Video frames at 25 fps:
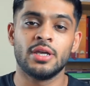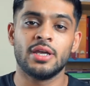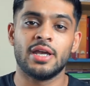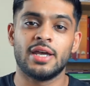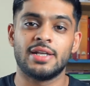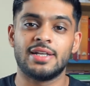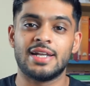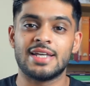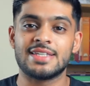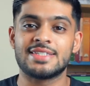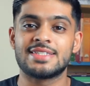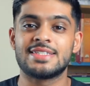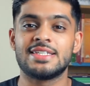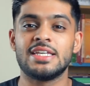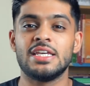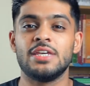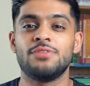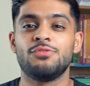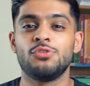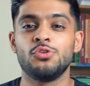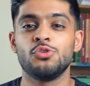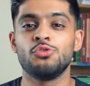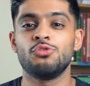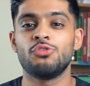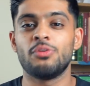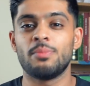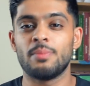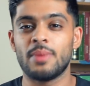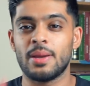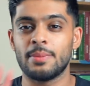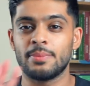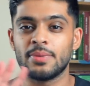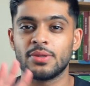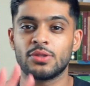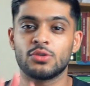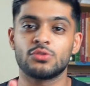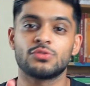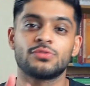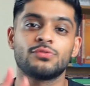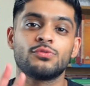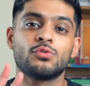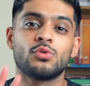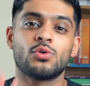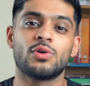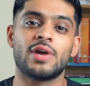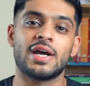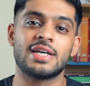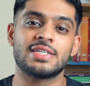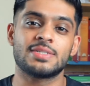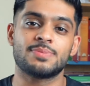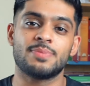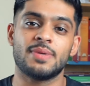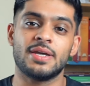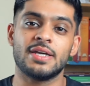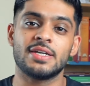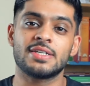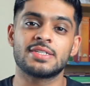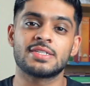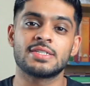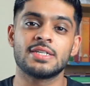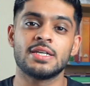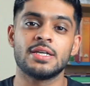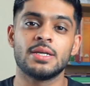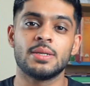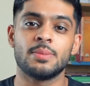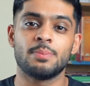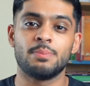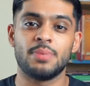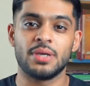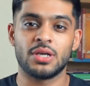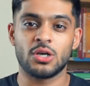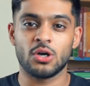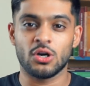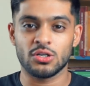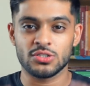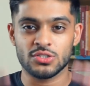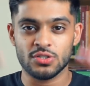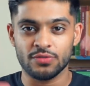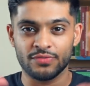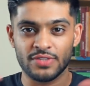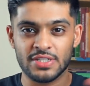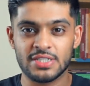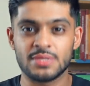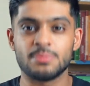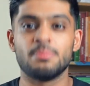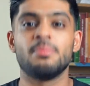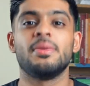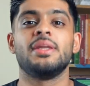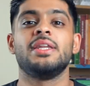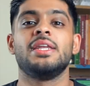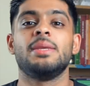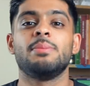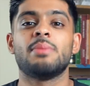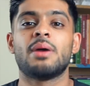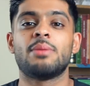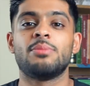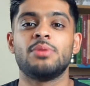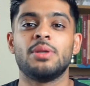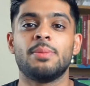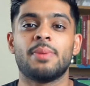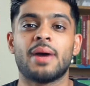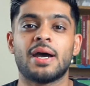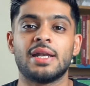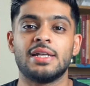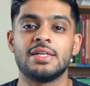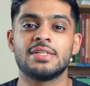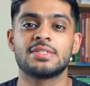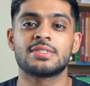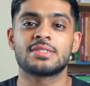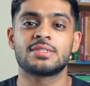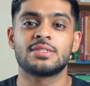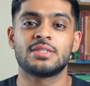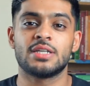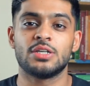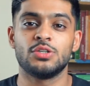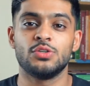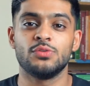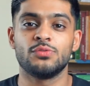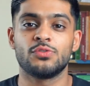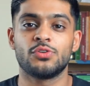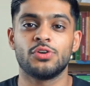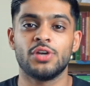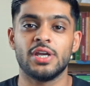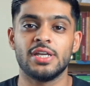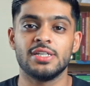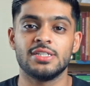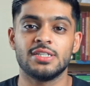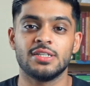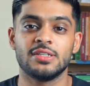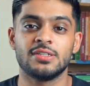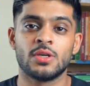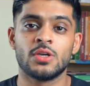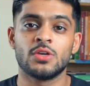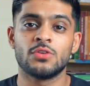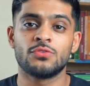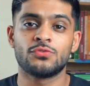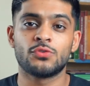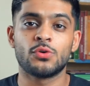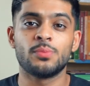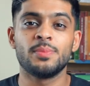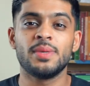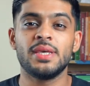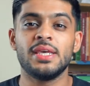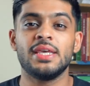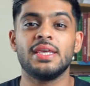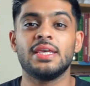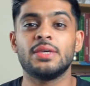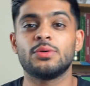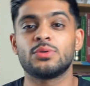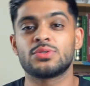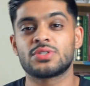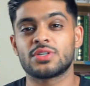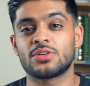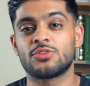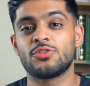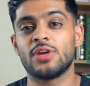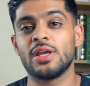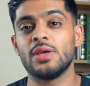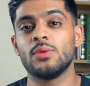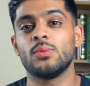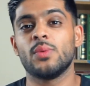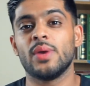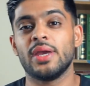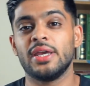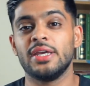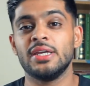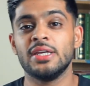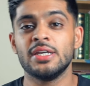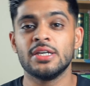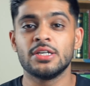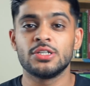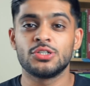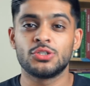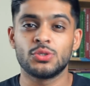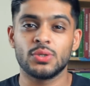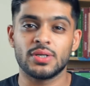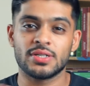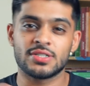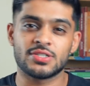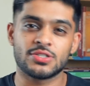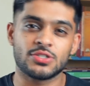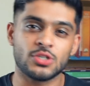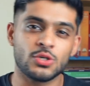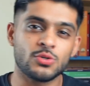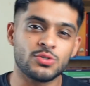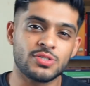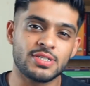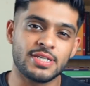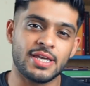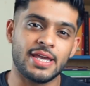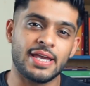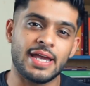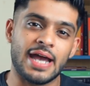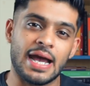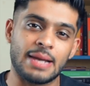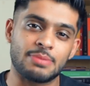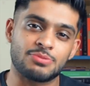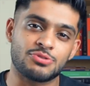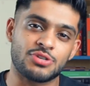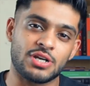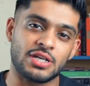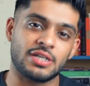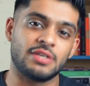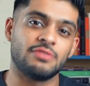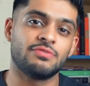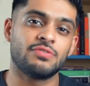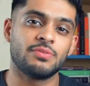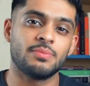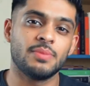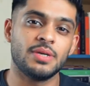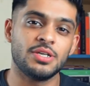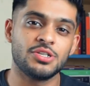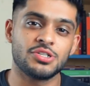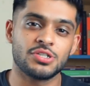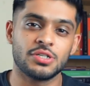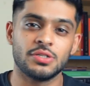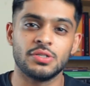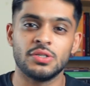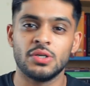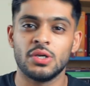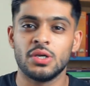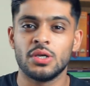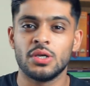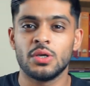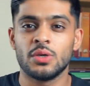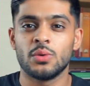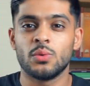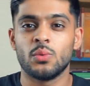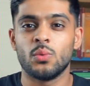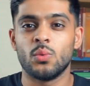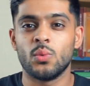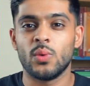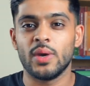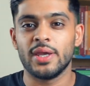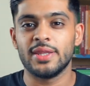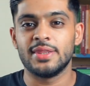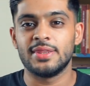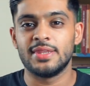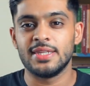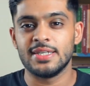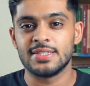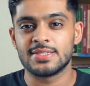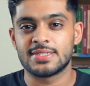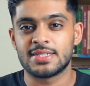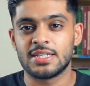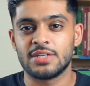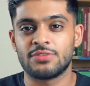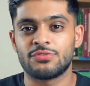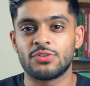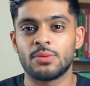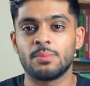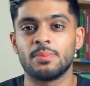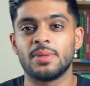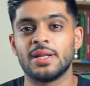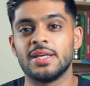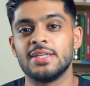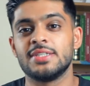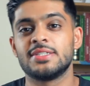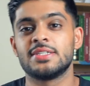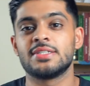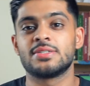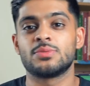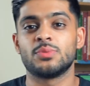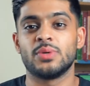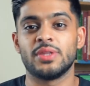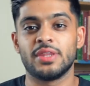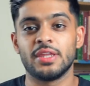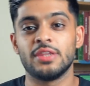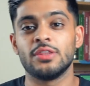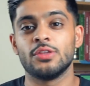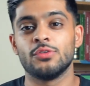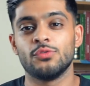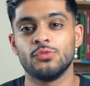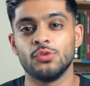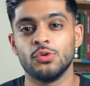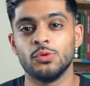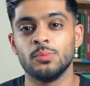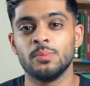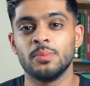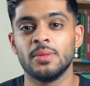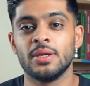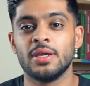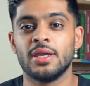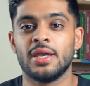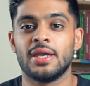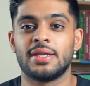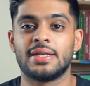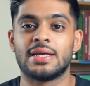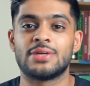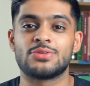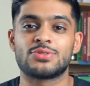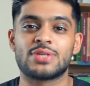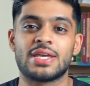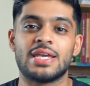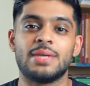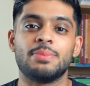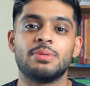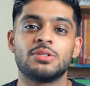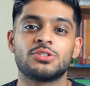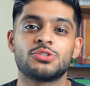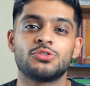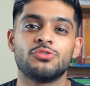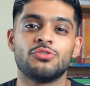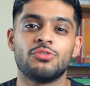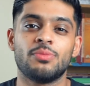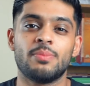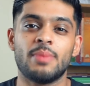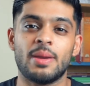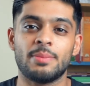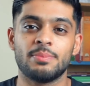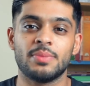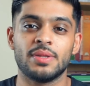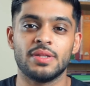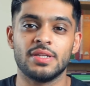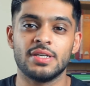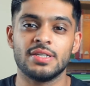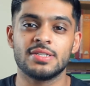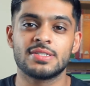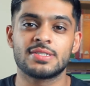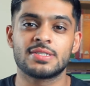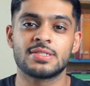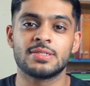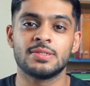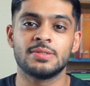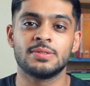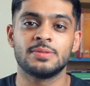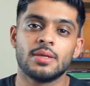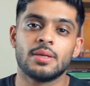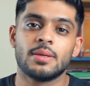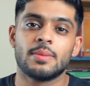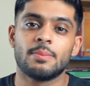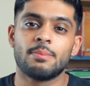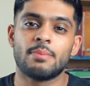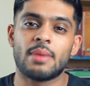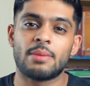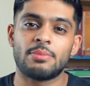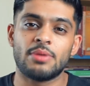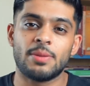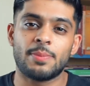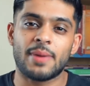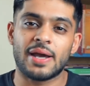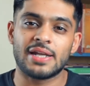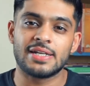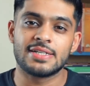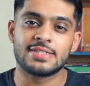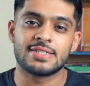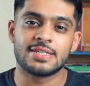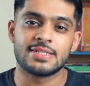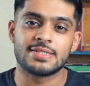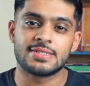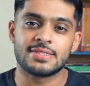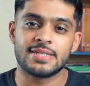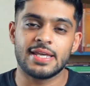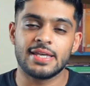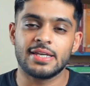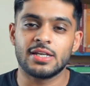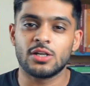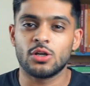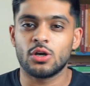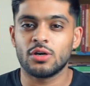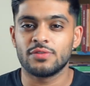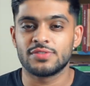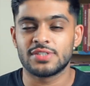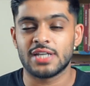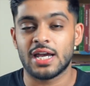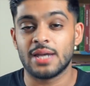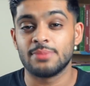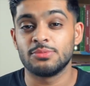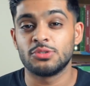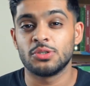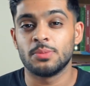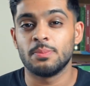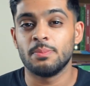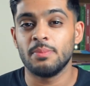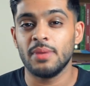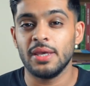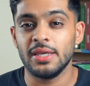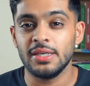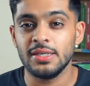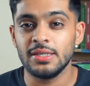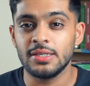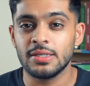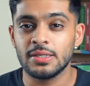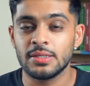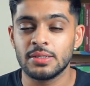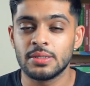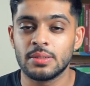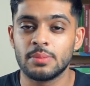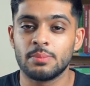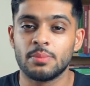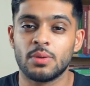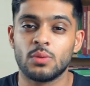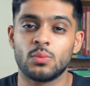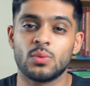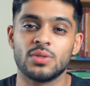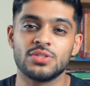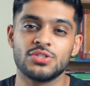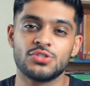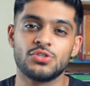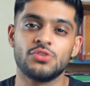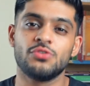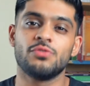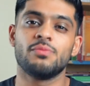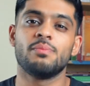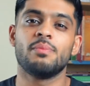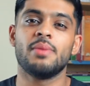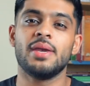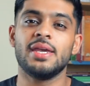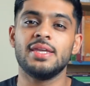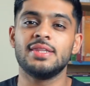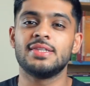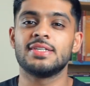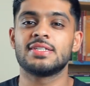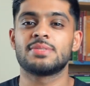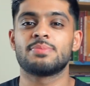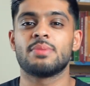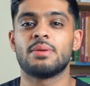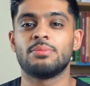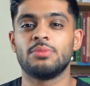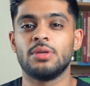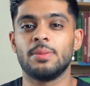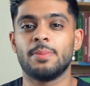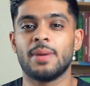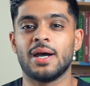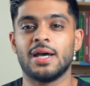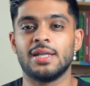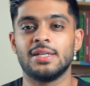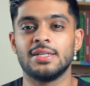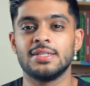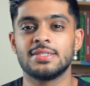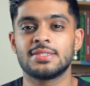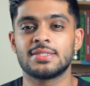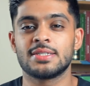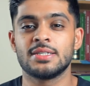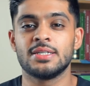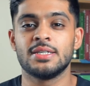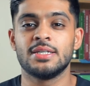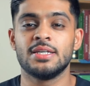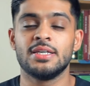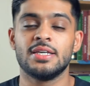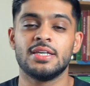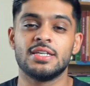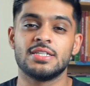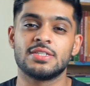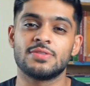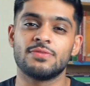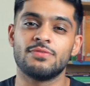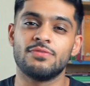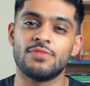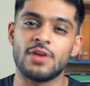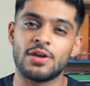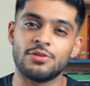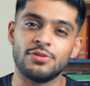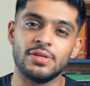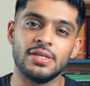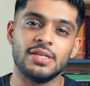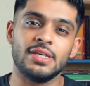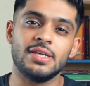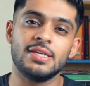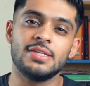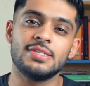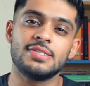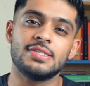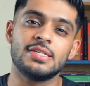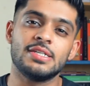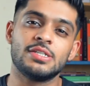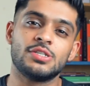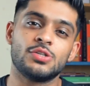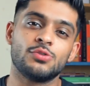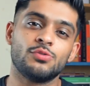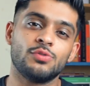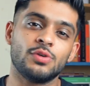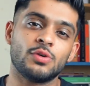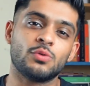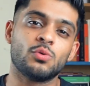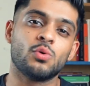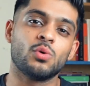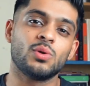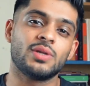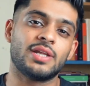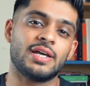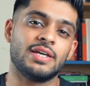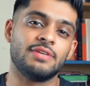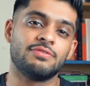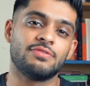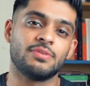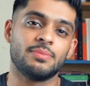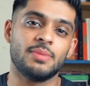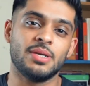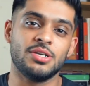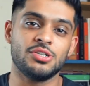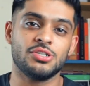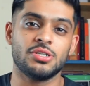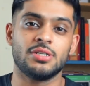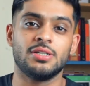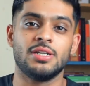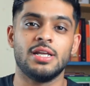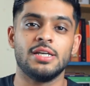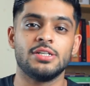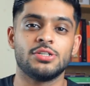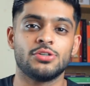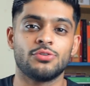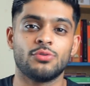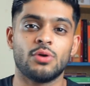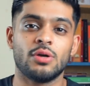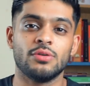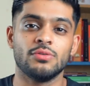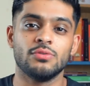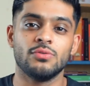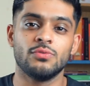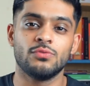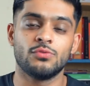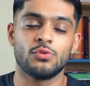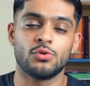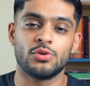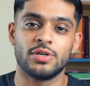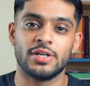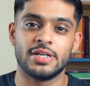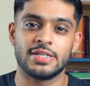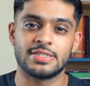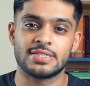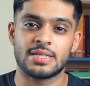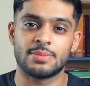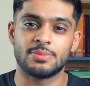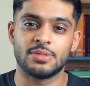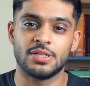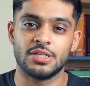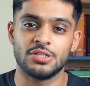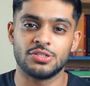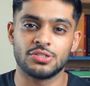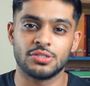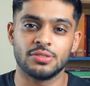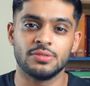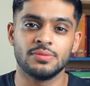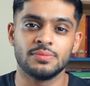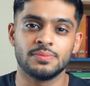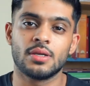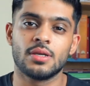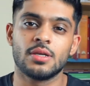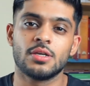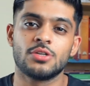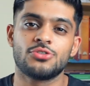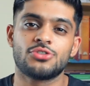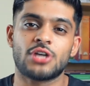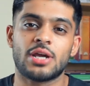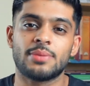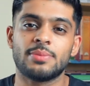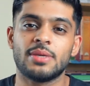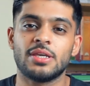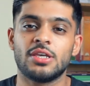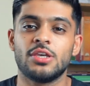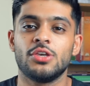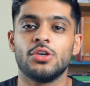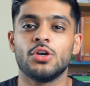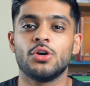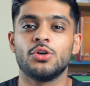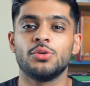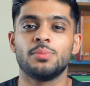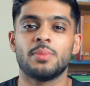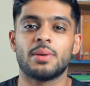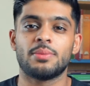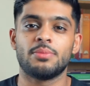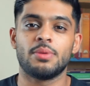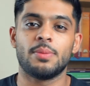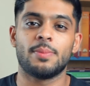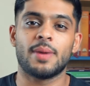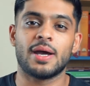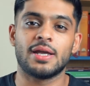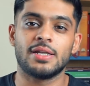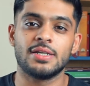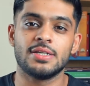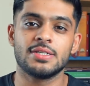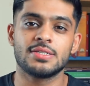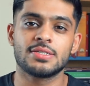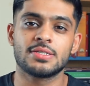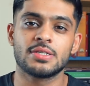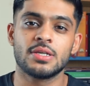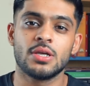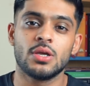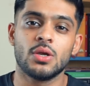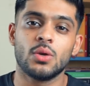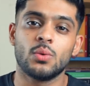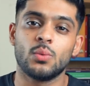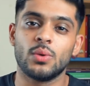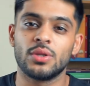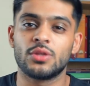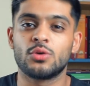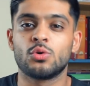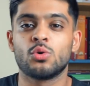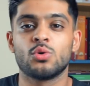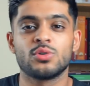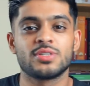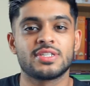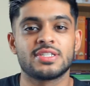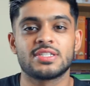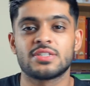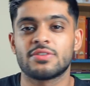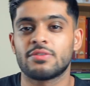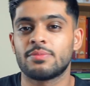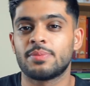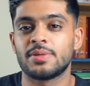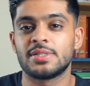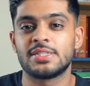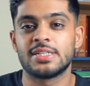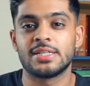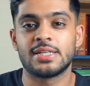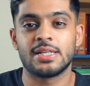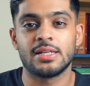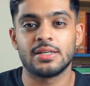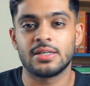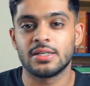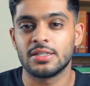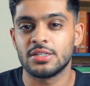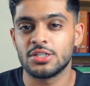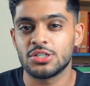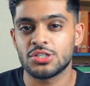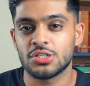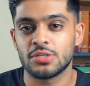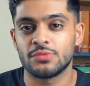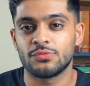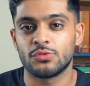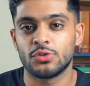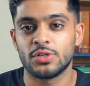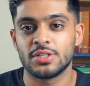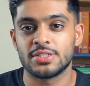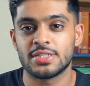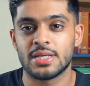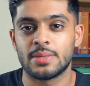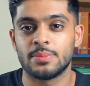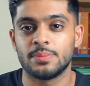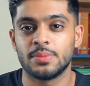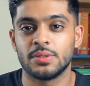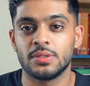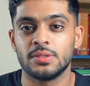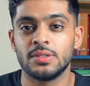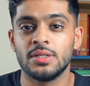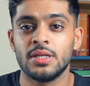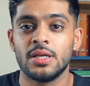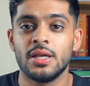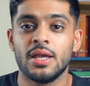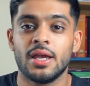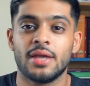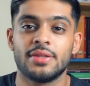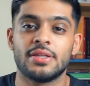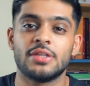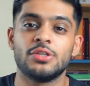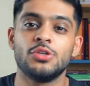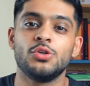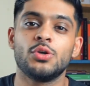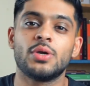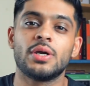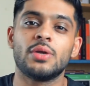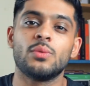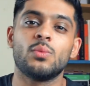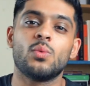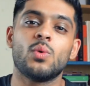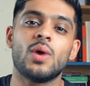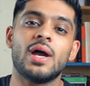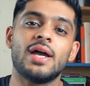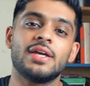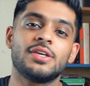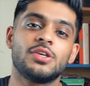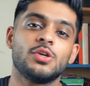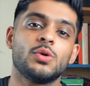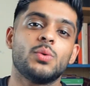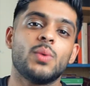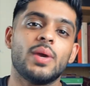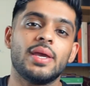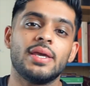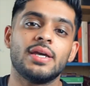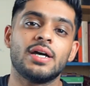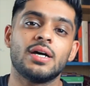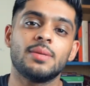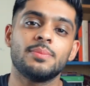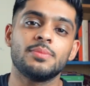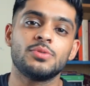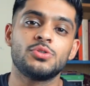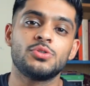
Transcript: And let's see if you remember those four aspects because of this mini memory palace that you've created. For me, it was a great way to associate abstract information with these different places within the room, and I was able to remember this. Memory palaces take a lot of time to make, but once you've made this memory palace, it's very easy to recall that information later on for an examination. Try making your own memory palace with causes of a particular condition, for example, and then you can work your way up